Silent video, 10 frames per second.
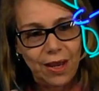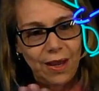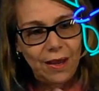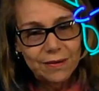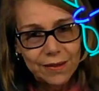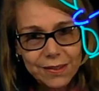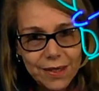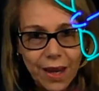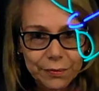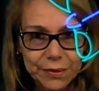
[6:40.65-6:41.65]
This
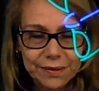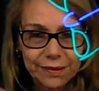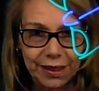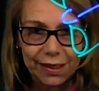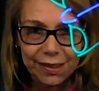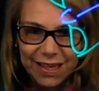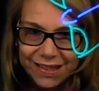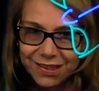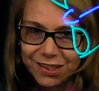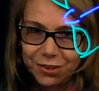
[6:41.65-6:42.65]
hybrid thing is
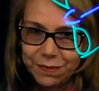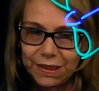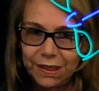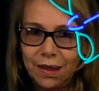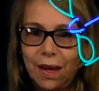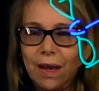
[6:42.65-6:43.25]
something